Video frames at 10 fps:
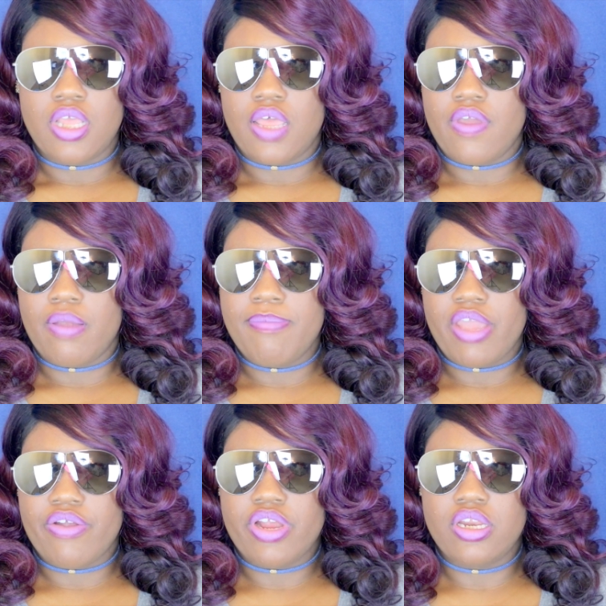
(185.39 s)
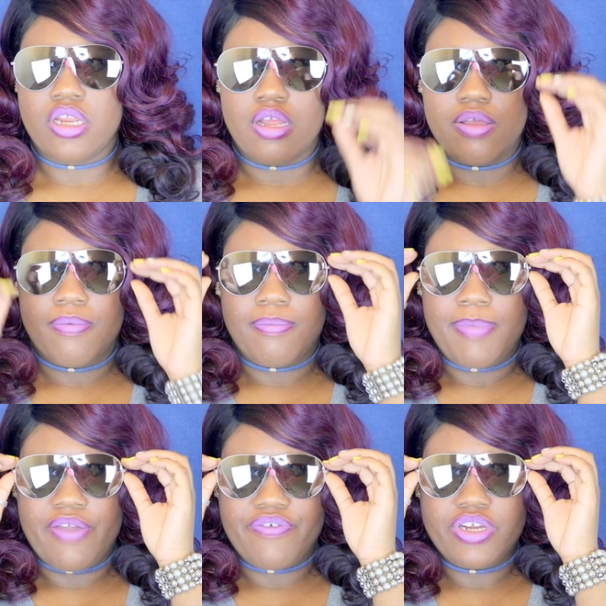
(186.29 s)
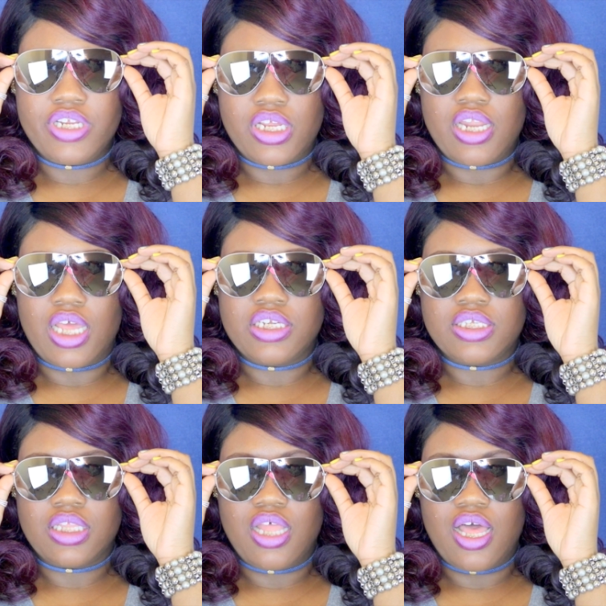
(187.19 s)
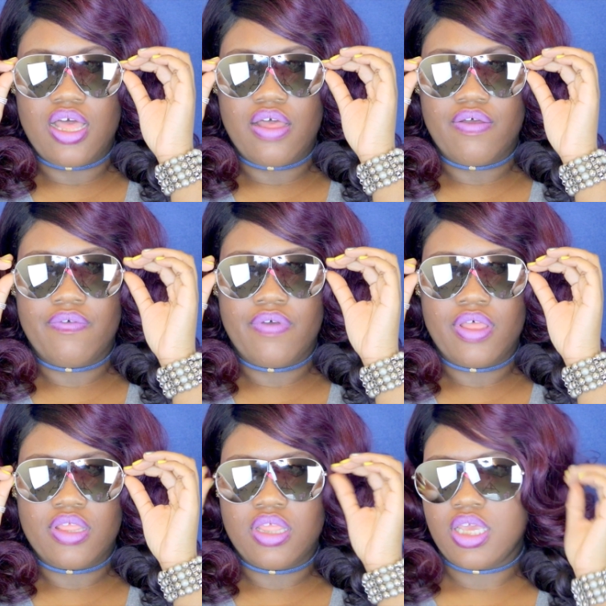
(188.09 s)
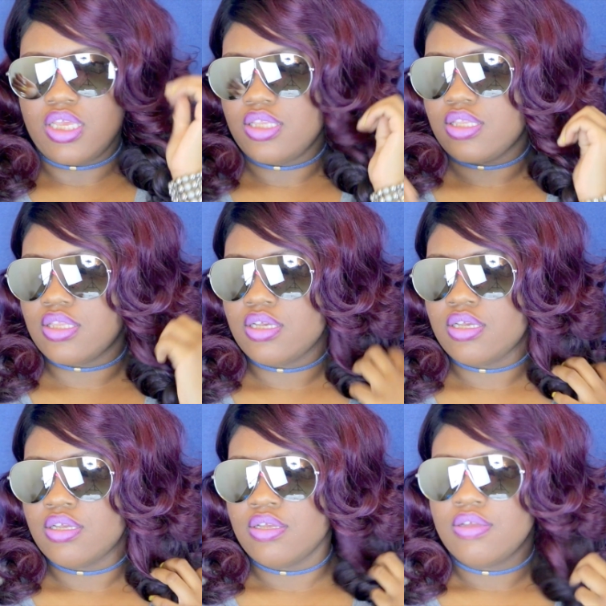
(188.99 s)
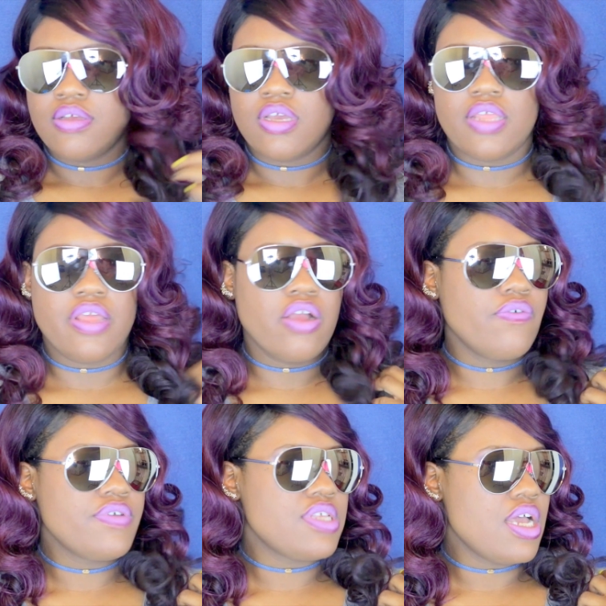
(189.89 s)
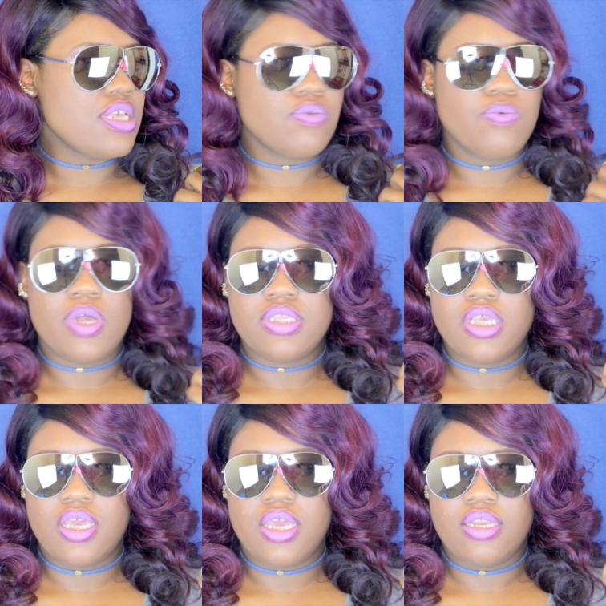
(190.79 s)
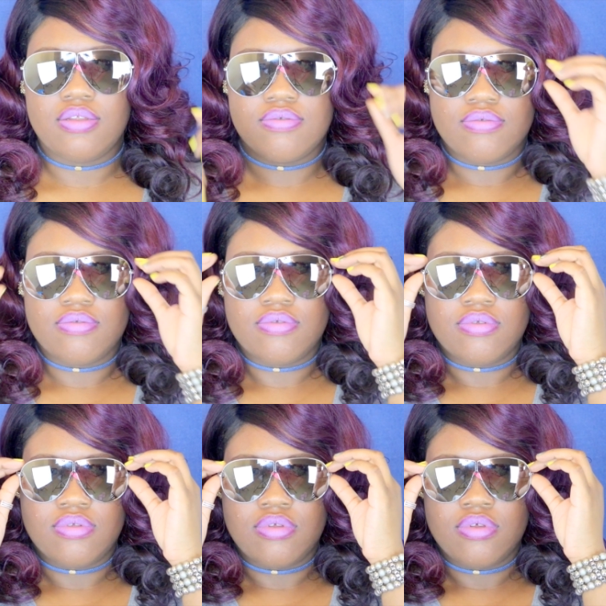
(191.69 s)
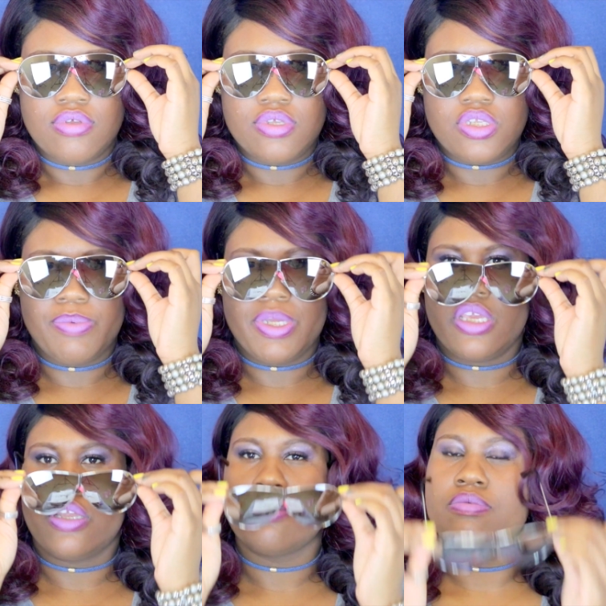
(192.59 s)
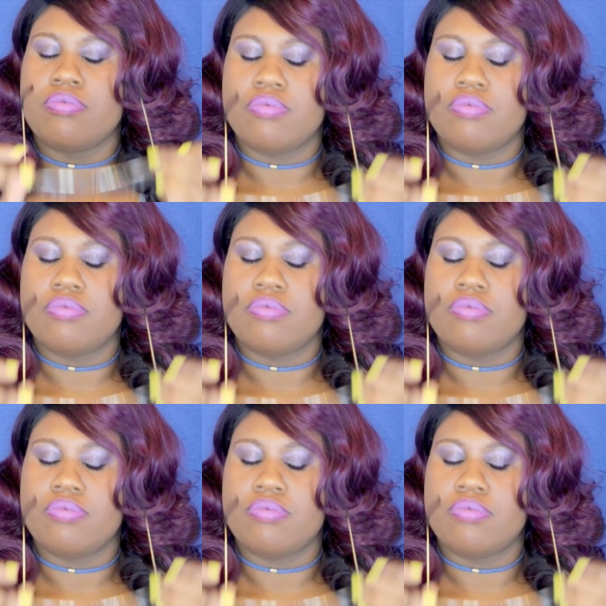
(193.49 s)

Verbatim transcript: And they're mirrored, mirrored and I just love this. And they're oversized once again. Super cute.